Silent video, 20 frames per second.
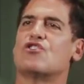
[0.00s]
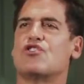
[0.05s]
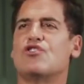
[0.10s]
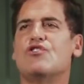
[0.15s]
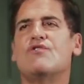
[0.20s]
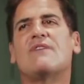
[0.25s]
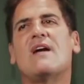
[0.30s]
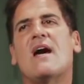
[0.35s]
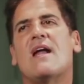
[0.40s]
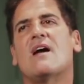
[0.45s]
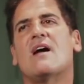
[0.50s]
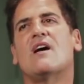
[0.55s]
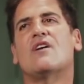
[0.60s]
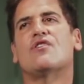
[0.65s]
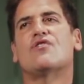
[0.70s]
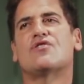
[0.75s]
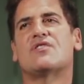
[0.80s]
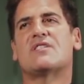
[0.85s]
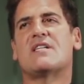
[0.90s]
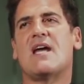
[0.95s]
So you've got to
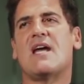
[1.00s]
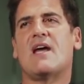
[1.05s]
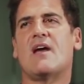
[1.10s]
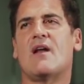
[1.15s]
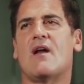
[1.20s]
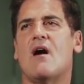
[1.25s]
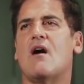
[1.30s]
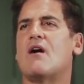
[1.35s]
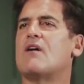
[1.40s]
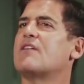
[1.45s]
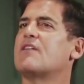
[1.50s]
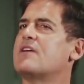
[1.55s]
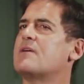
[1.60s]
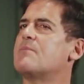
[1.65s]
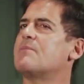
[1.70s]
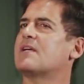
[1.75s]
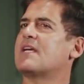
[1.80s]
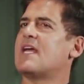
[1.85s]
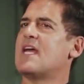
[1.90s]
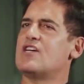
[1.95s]
understand all the
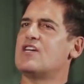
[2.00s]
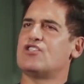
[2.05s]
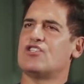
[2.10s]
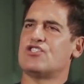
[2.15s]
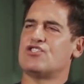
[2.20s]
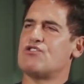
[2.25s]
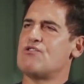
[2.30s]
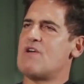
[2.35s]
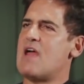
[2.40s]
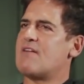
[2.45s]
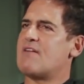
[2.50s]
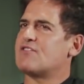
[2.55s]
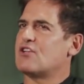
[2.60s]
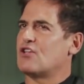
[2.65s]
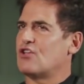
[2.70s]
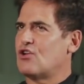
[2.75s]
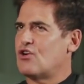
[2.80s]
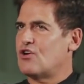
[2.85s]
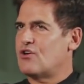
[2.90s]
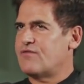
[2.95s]
implications, and you have to
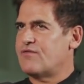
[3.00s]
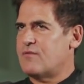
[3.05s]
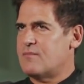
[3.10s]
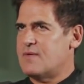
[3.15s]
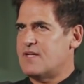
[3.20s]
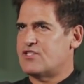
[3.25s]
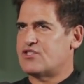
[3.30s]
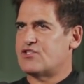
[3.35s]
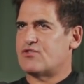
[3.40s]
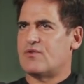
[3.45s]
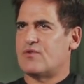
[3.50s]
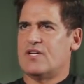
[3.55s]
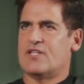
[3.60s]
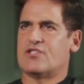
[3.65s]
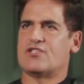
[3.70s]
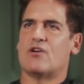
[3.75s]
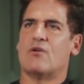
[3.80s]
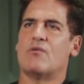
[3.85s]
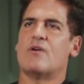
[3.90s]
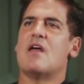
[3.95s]
learn from history. And
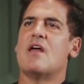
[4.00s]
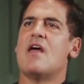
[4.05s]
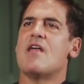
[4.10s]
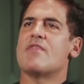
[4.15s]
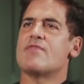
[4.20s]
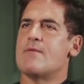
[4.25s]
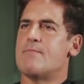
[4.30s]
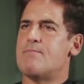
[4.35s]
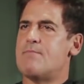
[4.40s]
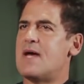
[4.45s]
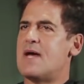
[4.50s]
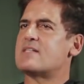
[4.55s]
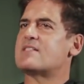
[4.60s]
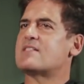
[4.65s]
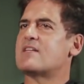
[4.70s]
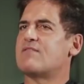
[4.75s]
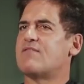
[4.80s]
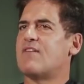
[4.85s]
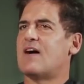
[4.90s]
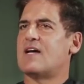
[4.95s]
so the best
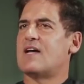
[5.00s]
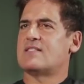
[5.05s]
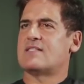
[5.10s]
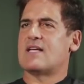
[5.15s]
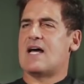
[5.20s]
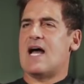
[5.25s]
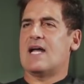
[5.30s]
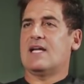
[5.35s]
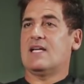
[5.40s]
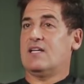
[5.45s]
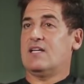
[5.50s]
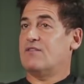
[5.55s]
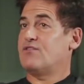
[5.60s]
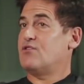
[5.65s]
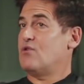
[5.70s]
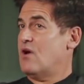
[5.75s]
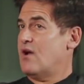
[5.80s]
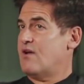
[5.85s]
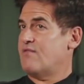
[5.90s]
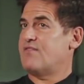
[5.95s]
advice I can give
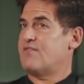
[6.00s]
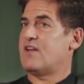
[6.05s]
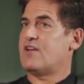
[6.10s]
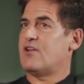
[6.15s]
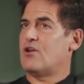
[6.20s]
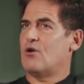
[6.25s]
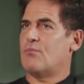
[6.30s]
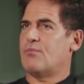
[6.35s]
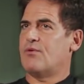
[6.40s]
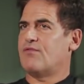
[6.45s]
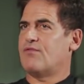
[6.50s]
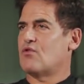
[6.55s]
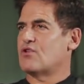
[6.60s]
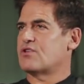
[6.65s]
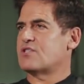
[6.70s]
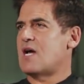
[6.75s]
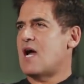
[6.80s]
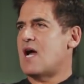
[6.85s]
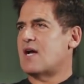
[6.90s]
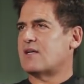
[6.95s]
you on a video before
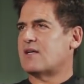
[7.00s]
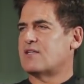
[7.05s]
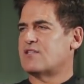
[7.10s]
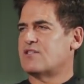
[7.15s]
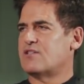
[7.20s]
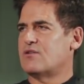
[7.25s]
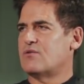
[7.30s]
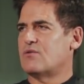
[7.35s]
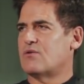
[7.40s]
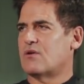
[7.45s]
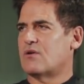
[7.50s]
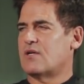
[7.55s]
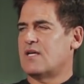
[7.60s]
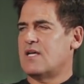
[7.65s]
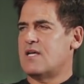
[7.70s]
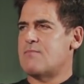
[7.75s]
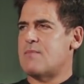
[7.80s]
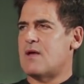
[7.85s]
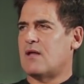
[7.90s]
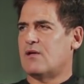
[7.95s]
talking to you or
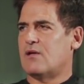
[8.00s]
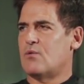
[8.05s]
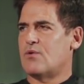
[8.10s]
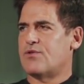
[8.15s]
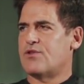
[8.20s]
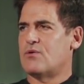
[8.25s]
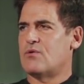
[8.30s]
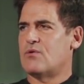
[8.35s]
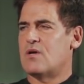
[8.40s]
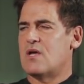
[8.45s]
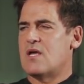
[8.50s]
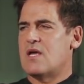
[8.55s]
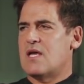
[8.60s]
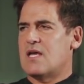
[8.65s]
emailing with you